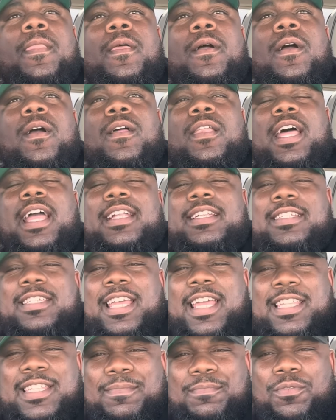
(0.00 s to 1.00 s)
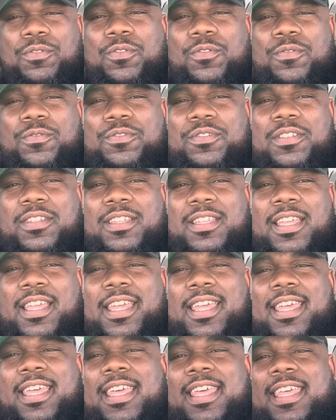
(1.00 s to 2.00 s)
are like chess moves.
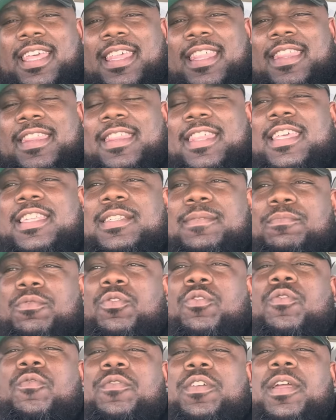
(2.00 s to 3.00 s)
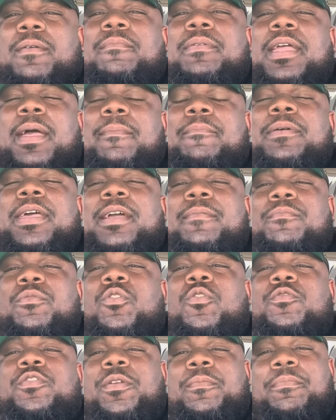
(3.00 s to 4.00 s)
This move can be a big
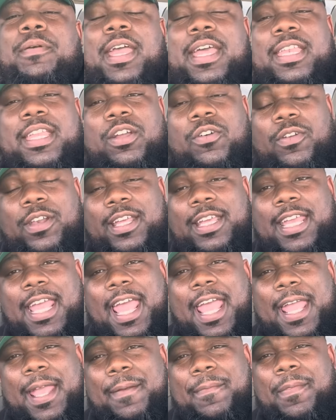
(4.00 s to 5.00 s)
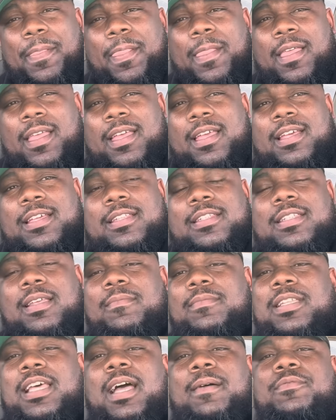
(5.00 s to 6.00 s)
move depending on the game.
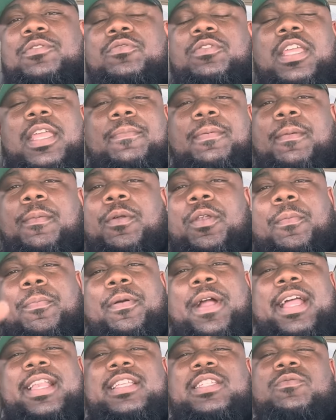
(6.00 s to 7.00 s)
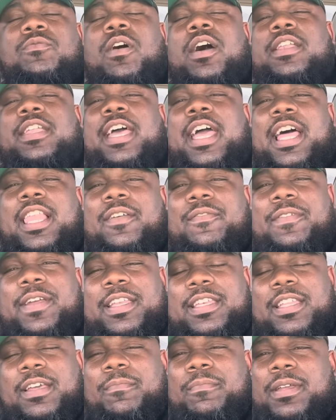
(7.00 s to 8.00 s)
Sometimes you keep people in the practice squad to
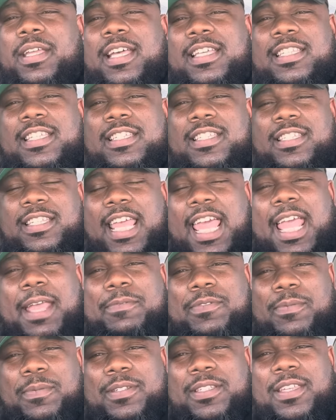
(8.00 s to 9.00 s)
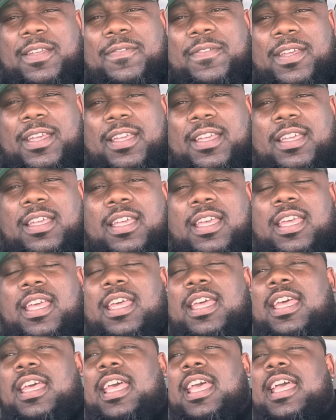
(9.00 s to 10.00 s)
elevate them because it's game-specific.
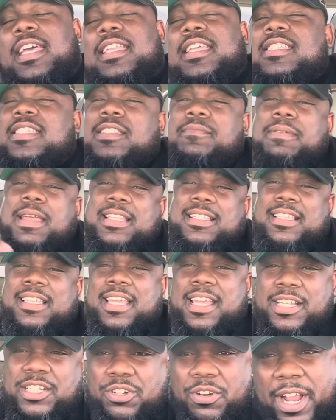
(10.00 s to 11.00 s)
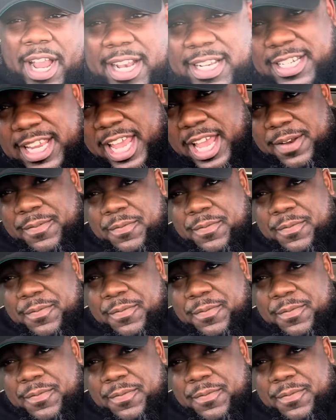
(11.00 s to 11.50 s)
And this is basically a trash can